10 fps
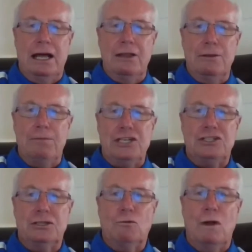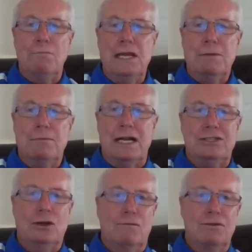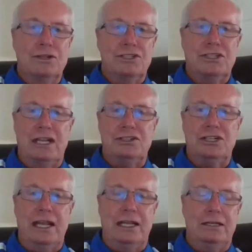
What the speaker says: the patient while minimizing overdistension